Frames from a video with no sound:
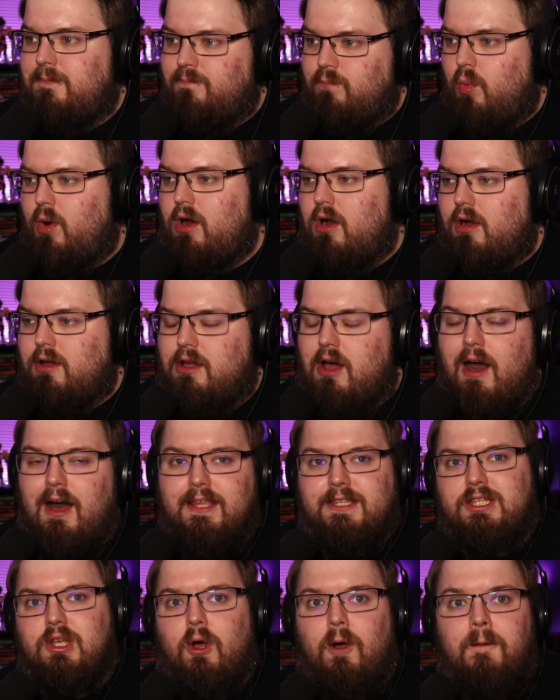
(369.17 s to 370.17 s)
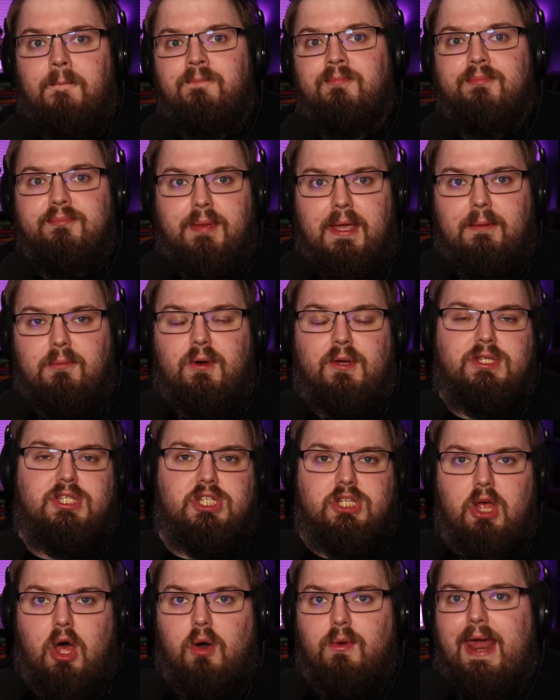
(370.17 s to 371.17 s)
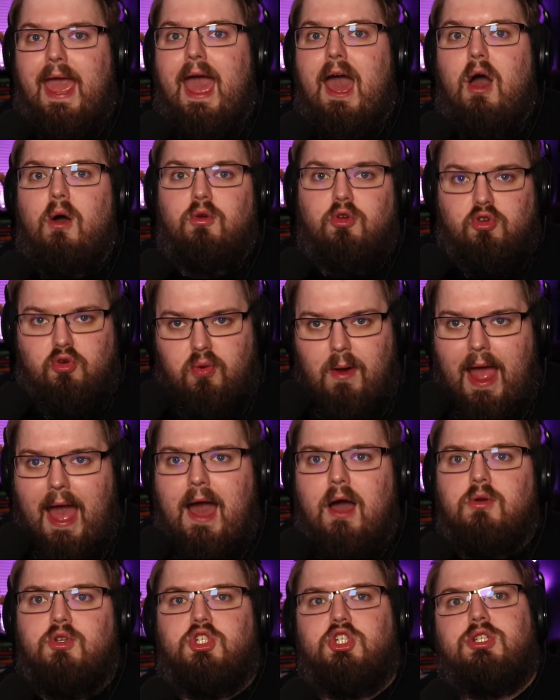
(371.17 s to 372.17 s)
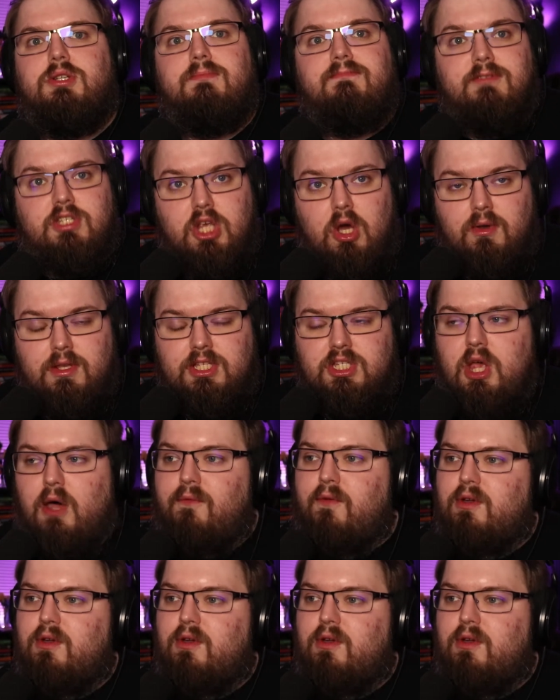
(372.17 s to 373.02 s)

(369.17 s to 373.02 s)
Where on console, people would slow down, crouch, so on and so forth.